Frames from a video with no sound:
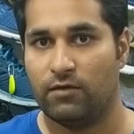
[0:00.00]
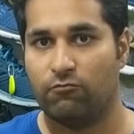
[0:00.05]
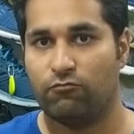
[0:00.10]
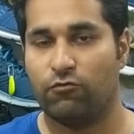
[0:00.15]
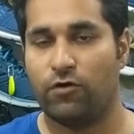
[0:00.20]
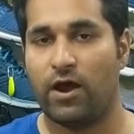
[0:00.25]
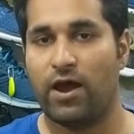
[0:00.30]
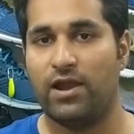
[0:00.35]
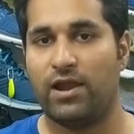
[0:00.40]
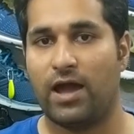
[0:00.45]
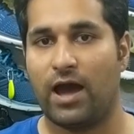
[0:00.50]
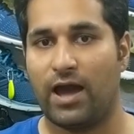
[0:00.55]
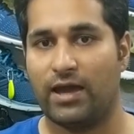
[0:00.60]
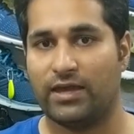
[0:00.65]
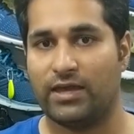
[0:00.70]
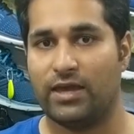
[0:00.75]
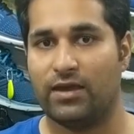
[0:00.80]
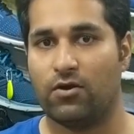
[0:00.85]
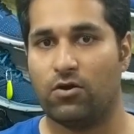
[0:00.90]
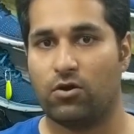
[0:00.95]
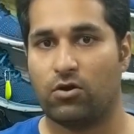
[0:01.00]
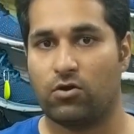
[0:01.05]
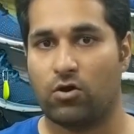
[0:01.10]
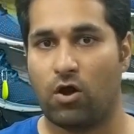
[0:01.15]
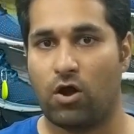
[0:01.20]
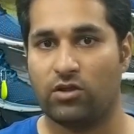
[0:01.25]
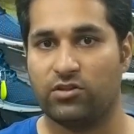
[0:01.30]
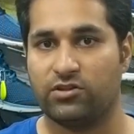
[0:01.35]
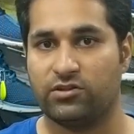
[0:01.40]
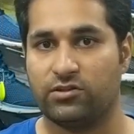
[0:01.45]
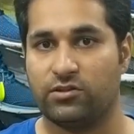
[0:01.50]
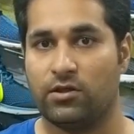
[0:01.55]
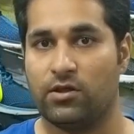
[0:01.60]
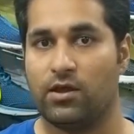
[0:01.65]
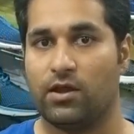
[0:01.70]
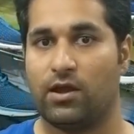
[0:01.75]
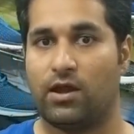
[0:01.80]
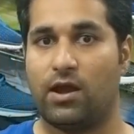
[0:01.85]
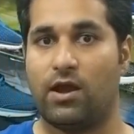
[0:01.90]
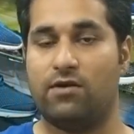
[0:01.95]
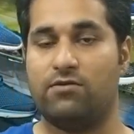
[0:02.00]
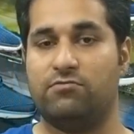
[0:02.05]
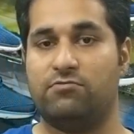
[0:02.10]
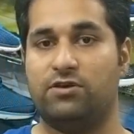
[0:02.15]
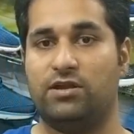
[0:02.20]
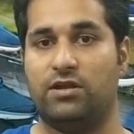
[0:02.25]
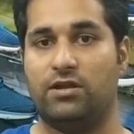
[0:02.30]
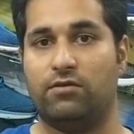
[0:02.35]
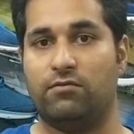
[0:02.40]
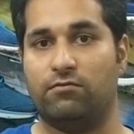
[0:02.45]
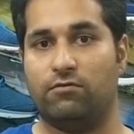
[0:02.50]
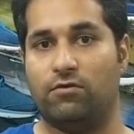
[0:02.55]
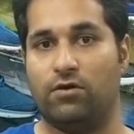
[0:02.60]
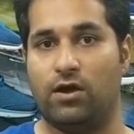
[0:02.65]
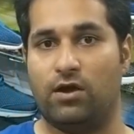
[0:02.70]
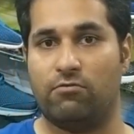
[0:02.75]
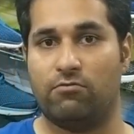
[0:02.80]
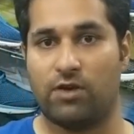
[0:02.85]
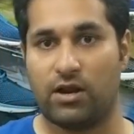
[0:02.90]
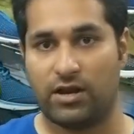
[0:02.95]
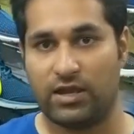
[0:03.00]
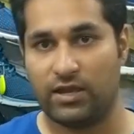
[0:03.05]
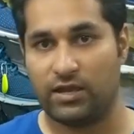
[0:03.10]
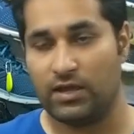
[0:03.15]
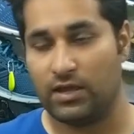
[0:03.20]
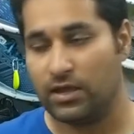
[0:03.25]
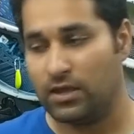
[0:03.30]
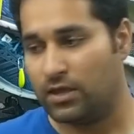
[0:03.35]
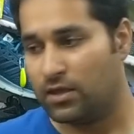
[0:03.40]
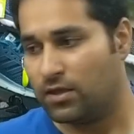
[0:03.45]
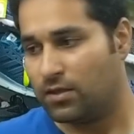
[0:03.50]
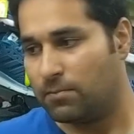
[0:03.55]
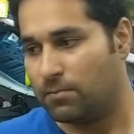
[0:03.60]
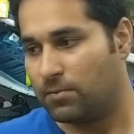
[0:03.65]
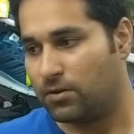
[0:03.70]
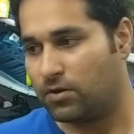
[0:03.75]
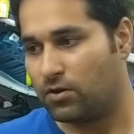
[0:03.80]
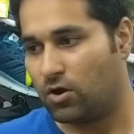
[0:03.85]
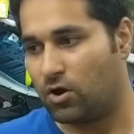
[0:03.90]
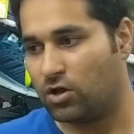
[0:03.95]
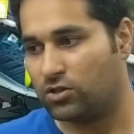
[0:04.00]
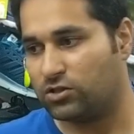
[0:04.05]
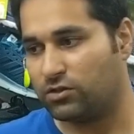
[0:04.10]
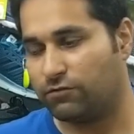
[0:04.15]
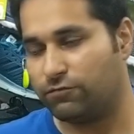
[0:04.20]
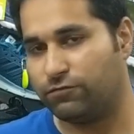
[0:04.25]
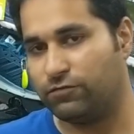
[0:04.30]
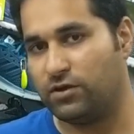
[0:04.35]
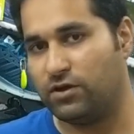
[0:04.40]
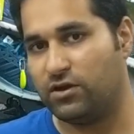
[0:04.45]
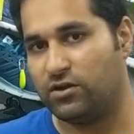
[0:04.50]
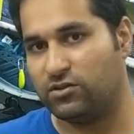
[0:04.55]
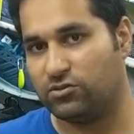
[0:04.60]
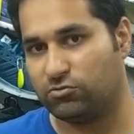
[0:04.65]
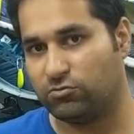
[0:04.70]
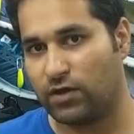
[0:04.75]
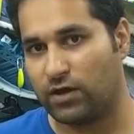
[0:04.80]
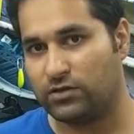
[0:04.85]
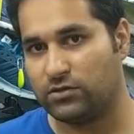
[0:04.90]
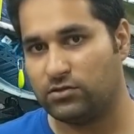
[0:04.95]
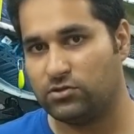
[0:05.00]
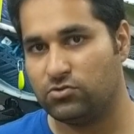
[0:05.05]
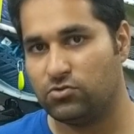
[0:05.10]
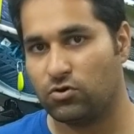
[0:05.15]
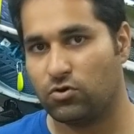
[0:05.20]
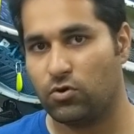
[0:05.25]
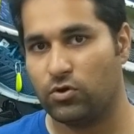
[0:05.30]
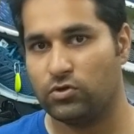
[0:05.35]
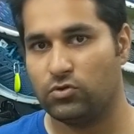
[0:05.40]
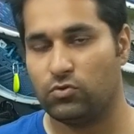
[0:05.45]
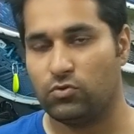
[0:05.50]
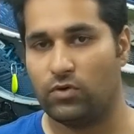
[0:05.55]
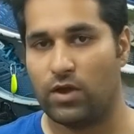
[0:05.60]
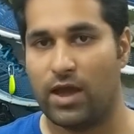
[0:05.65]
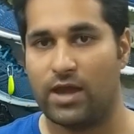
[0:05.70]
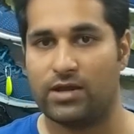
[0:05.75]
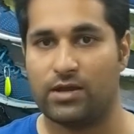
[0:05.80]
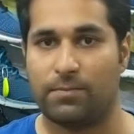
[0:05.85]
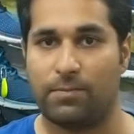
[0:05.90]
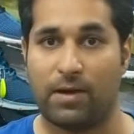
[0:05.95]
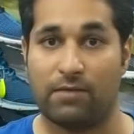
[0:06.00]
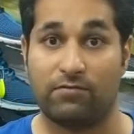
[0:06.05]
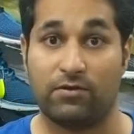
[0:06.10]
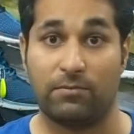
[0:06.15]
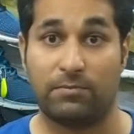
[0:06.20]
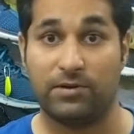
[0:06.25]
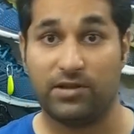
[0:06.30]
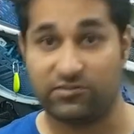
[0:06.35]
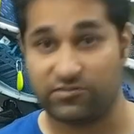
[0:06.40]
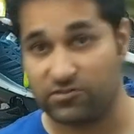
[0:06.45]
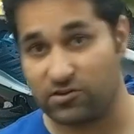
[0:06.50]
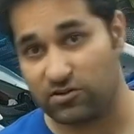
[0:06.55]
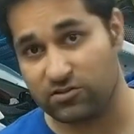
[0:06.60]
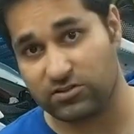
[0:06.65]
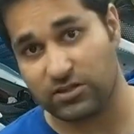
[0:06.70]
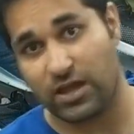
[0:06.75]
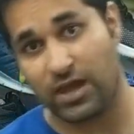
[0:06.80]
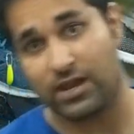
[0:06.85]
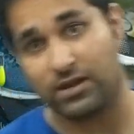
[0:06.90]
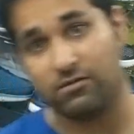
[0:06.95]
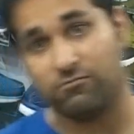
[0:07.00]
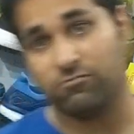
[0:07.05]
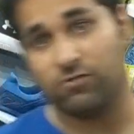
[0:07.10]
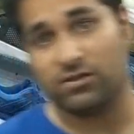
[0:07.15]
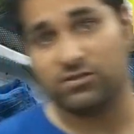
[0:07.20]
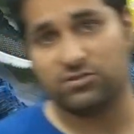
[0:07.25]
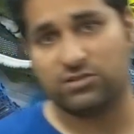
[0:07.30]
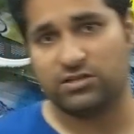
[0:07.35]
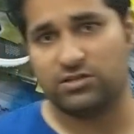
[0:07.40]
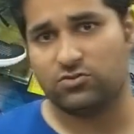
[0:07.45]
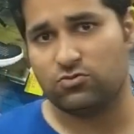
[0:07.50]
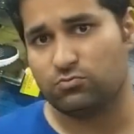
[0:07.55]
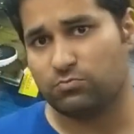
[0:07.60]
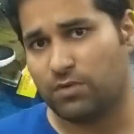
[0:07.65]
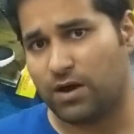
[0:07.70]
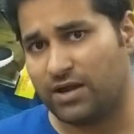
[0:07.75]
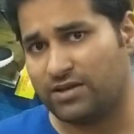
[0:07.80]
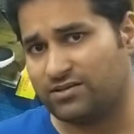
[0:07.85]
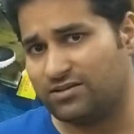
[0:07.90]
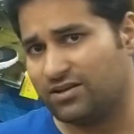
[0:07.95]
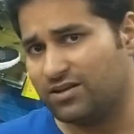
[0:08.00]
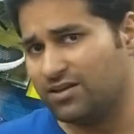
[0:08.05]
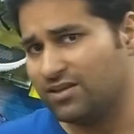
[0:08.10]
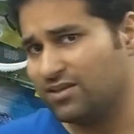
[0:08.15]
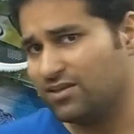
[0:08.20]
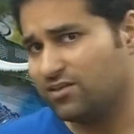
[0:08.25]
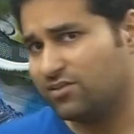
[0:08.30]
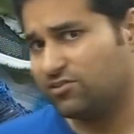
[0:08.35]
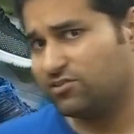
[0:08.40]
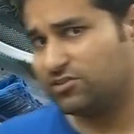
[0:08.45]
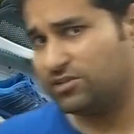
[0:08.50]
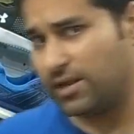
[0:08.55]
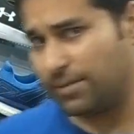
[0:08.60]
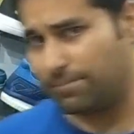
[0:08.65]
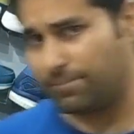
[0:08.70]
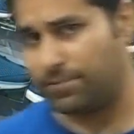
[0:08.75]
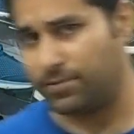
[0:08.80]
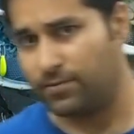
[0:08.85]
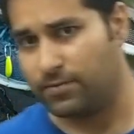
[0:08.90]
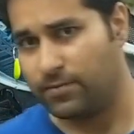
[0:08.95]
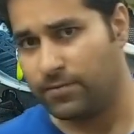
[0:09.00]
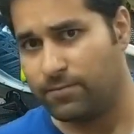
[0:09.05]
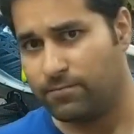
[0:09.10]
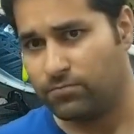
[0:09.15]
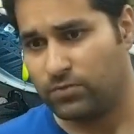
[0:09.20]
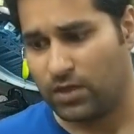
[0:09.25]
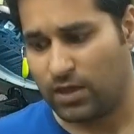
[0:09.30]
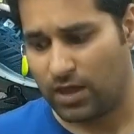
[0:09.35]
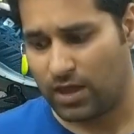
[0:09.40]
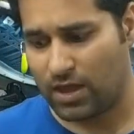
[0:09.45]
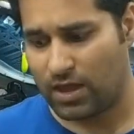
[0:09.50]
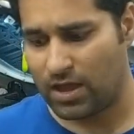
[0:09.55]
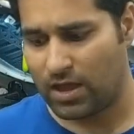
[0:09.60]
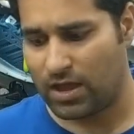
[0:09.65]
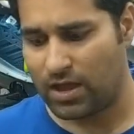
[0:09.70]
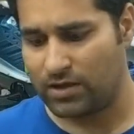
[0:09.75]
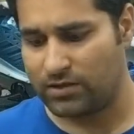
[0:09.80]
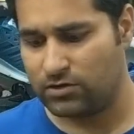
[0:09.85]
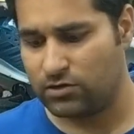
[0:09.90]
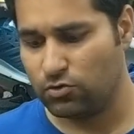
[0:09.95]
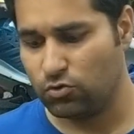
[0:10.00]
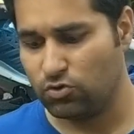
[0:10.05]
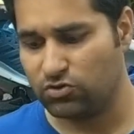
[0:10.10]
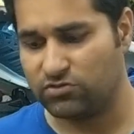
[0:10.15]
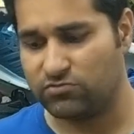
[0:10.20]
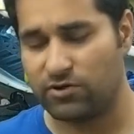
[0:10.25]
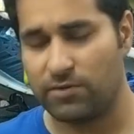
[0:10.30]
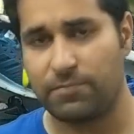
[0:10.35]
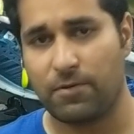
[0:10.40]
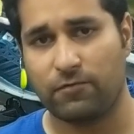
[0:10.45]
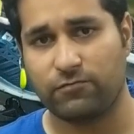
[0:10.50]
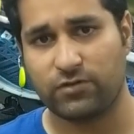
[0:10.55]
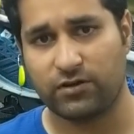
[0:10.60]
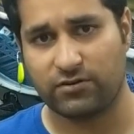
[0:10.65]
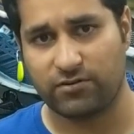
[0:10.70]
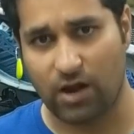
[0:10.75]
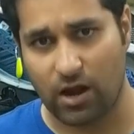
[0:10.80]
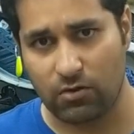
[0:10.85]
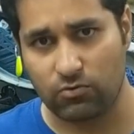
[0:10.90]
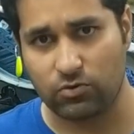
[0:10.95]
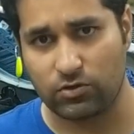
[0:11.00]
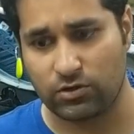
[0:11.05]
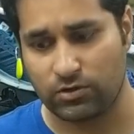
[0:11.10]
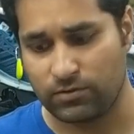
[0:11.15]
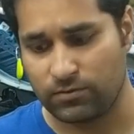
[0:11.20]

while hiking or cross country running, because if there is sweat, you're going to end up having blisters, and eventually you might slip and lose grip of the ground.